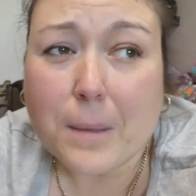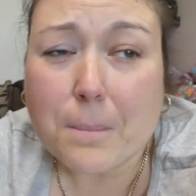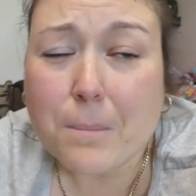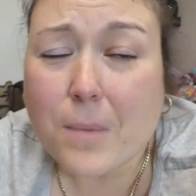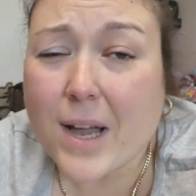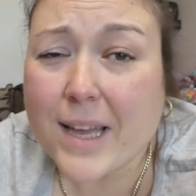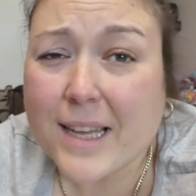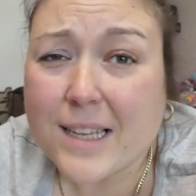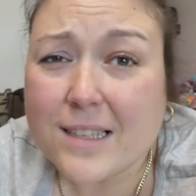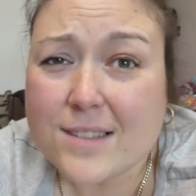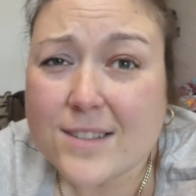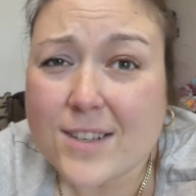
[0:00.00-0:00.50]

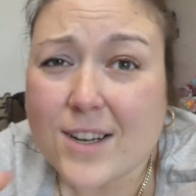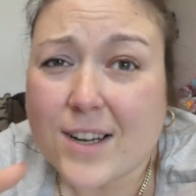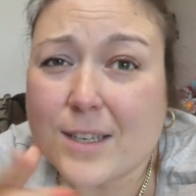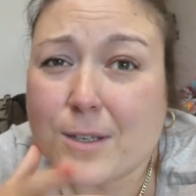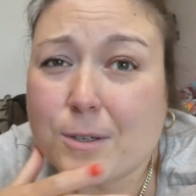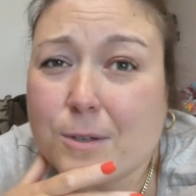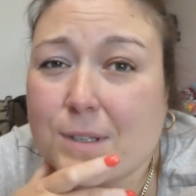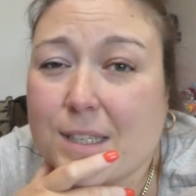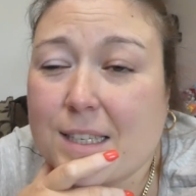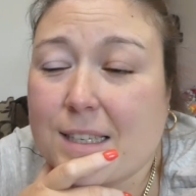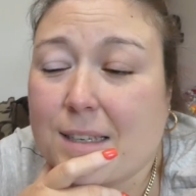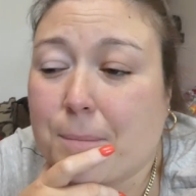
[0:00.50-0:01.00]
Mikey started
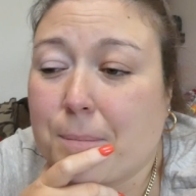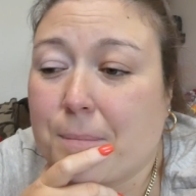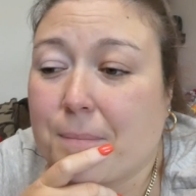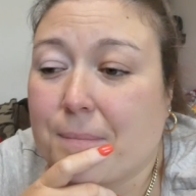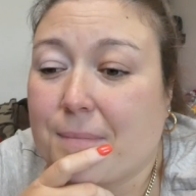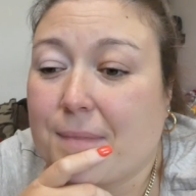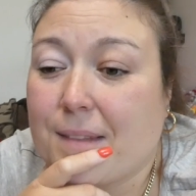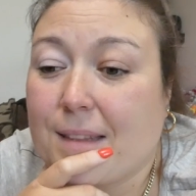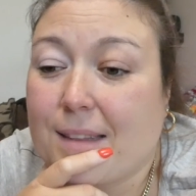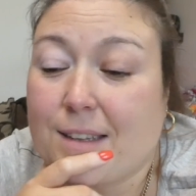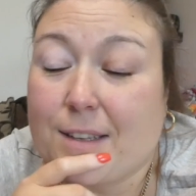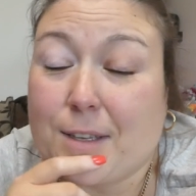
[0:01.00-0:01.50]
calling
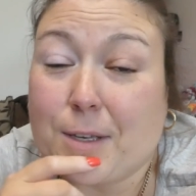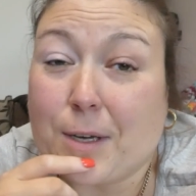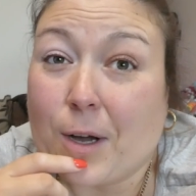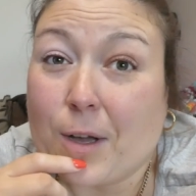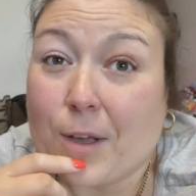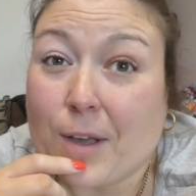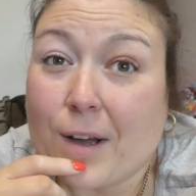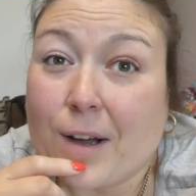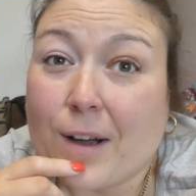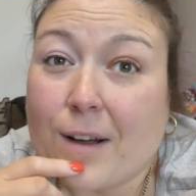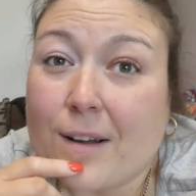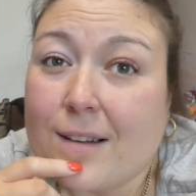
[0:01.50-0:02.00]
him
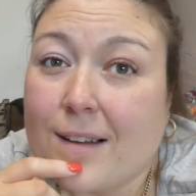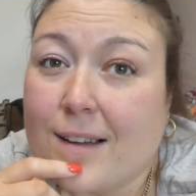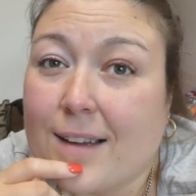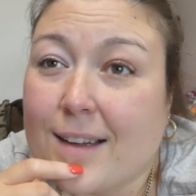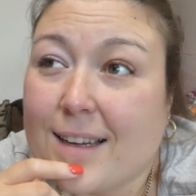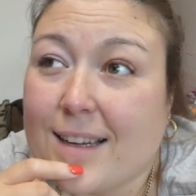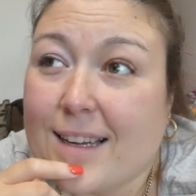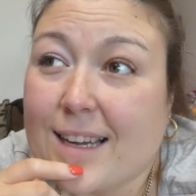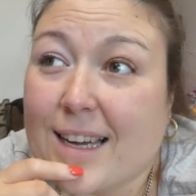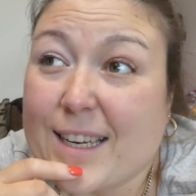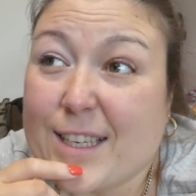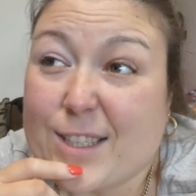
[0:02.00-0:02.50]
Yaya
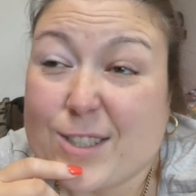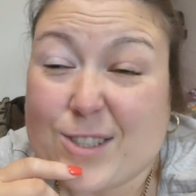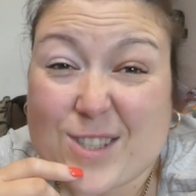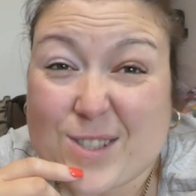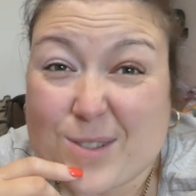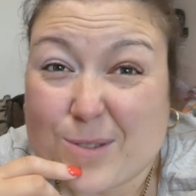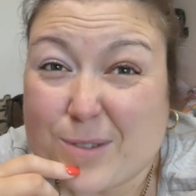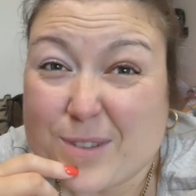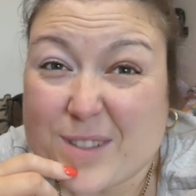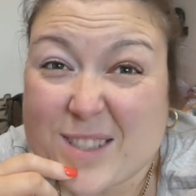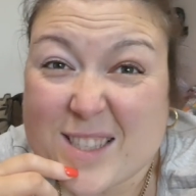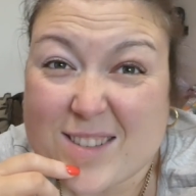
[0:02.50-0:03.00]
and it
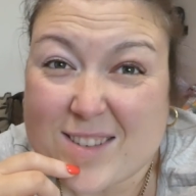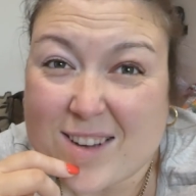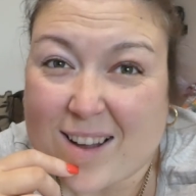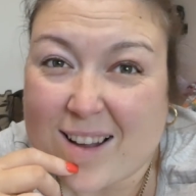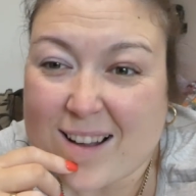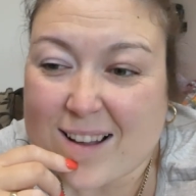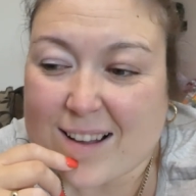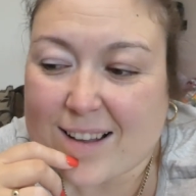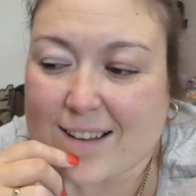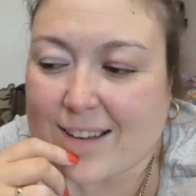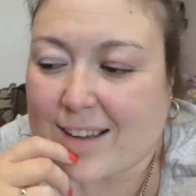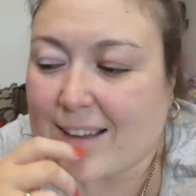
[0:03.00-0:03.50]
just sort of
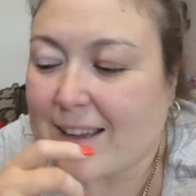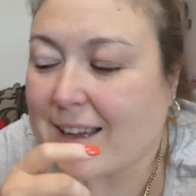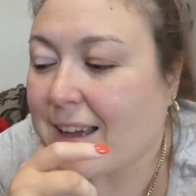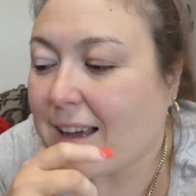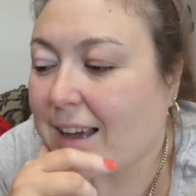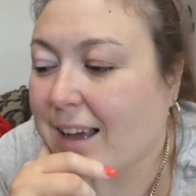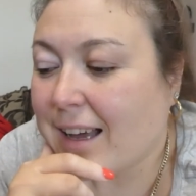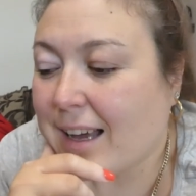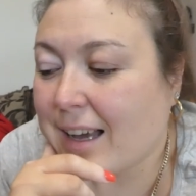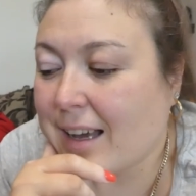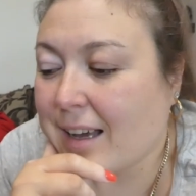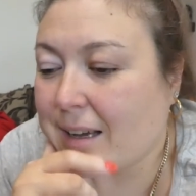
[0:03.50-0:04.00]
stuck.
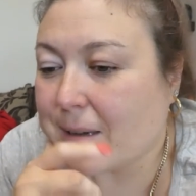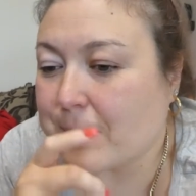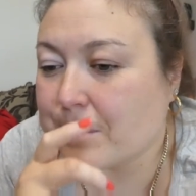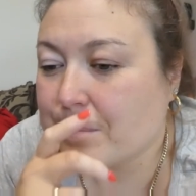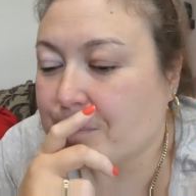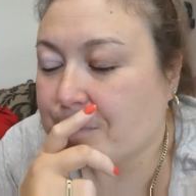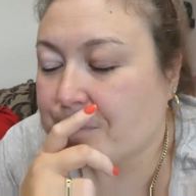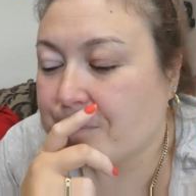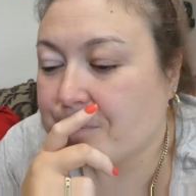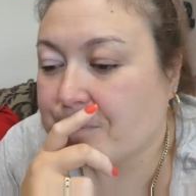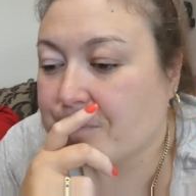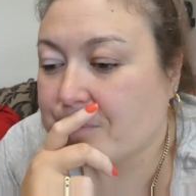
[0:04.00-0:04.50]

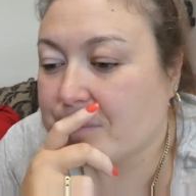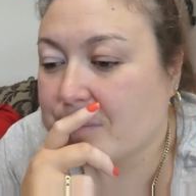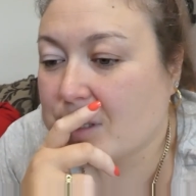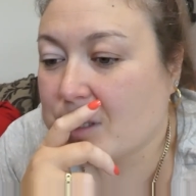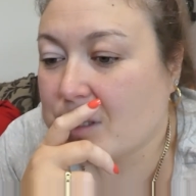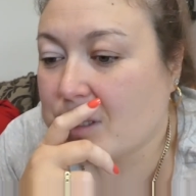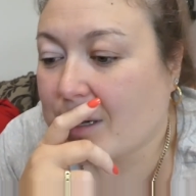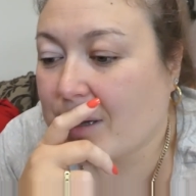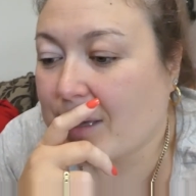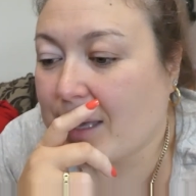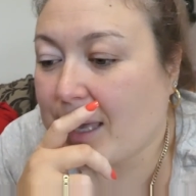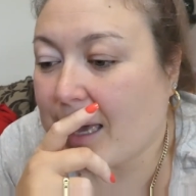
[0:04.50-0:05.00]
Um,
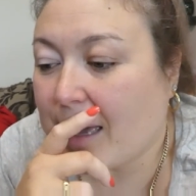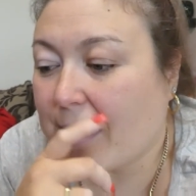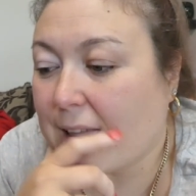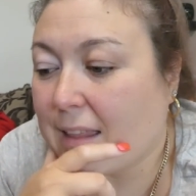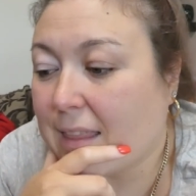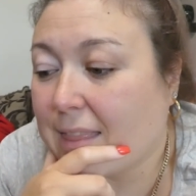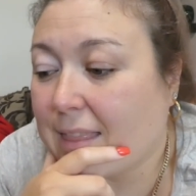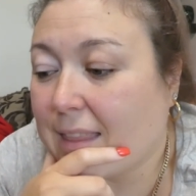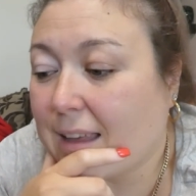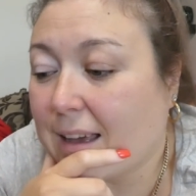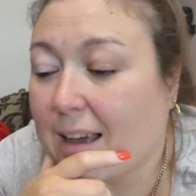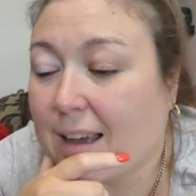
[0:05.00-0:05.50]
so yeah,
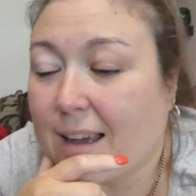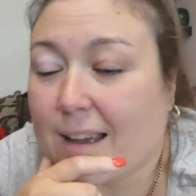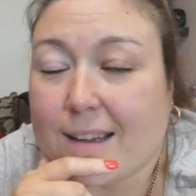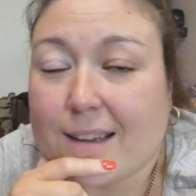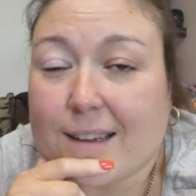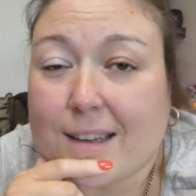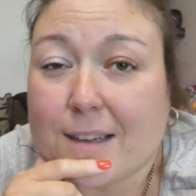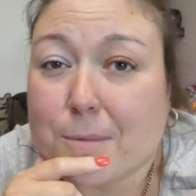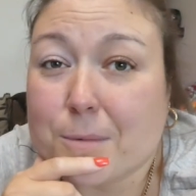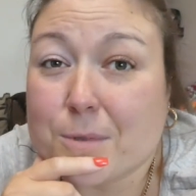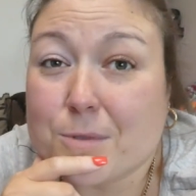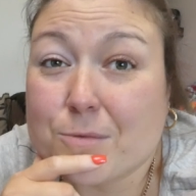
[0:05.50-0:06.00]
that
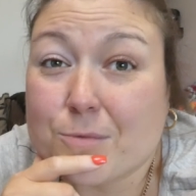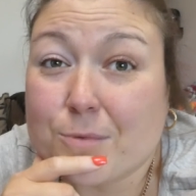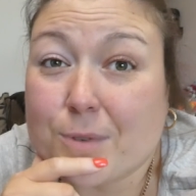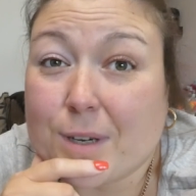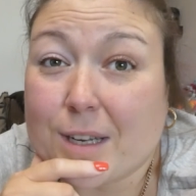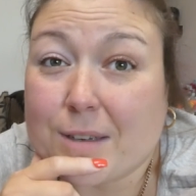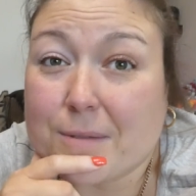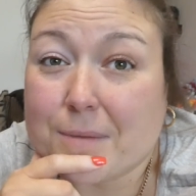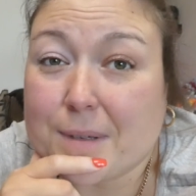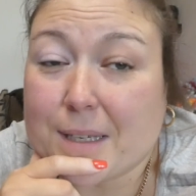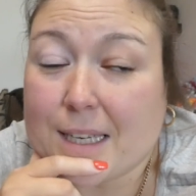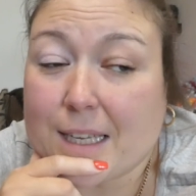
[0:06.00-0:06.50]
it was
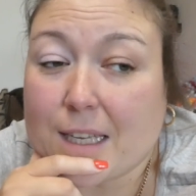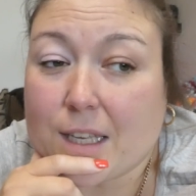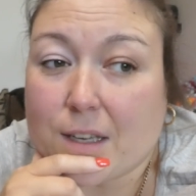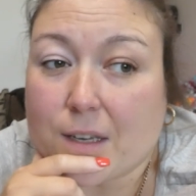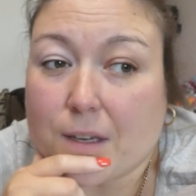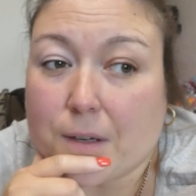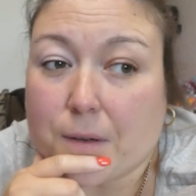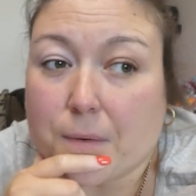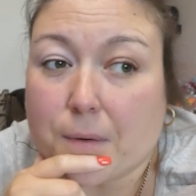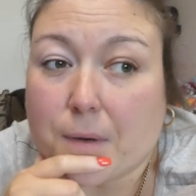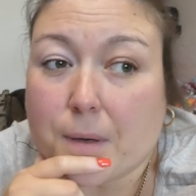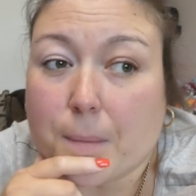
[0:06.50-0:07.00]
really, really
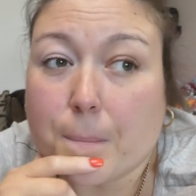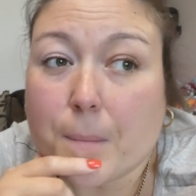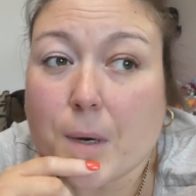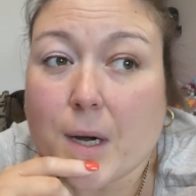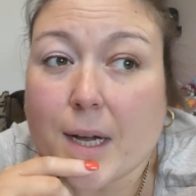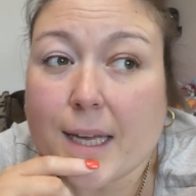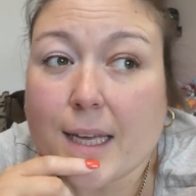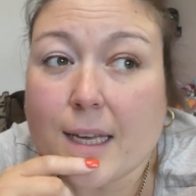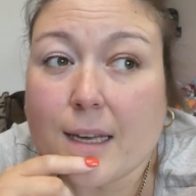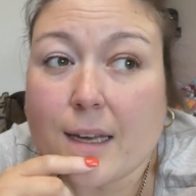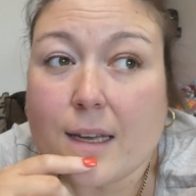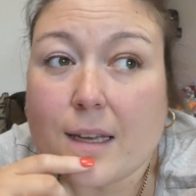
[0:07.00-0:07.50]
cute.
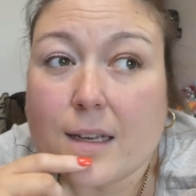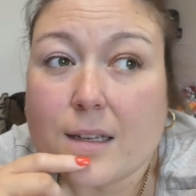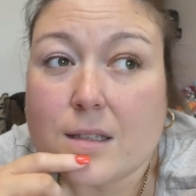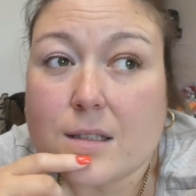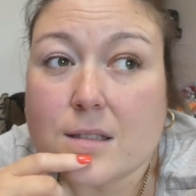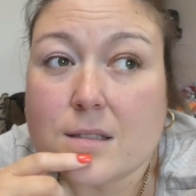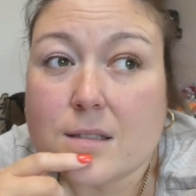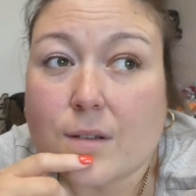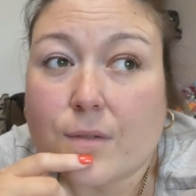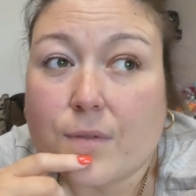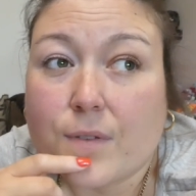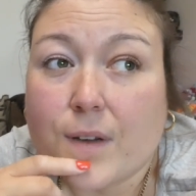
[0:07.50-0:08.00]
Mikey
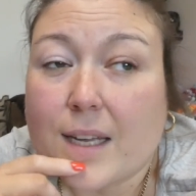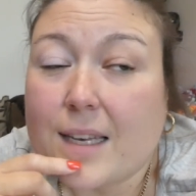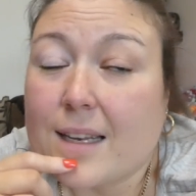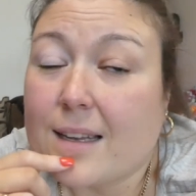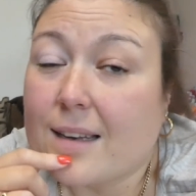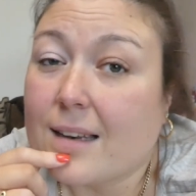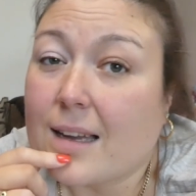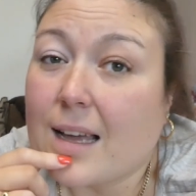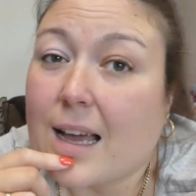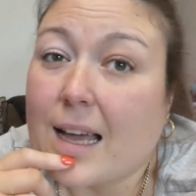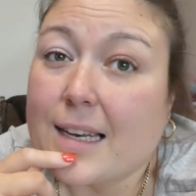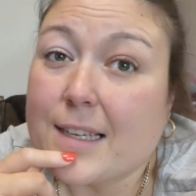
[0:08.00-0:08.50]
is
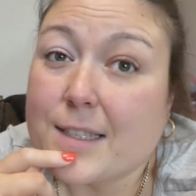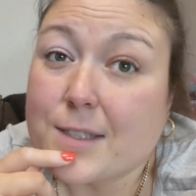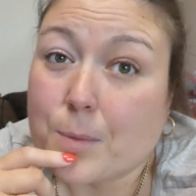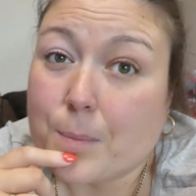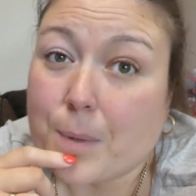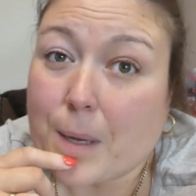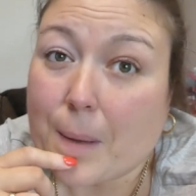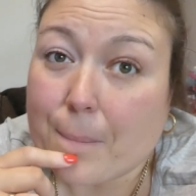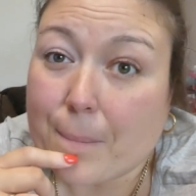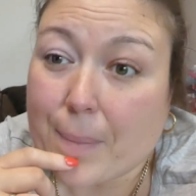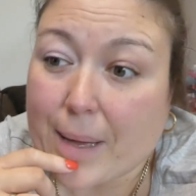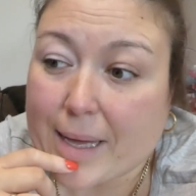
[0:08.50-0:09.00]
feeling a little
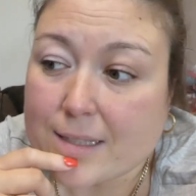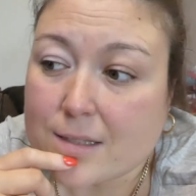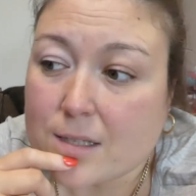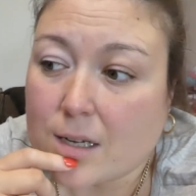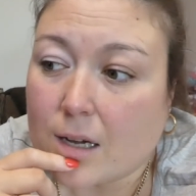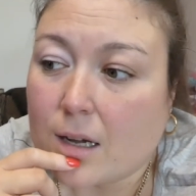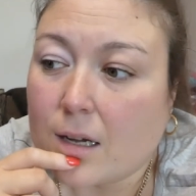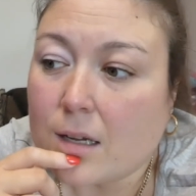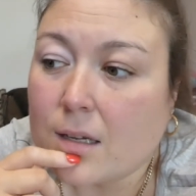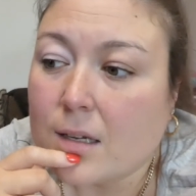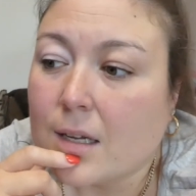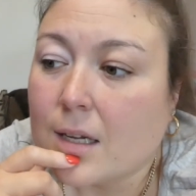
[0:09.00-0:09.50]
bit
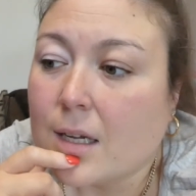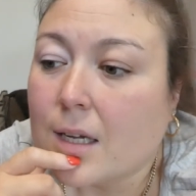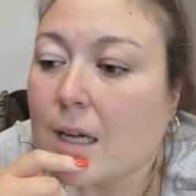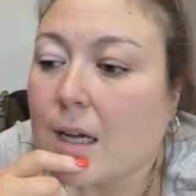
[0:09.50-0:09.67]
better.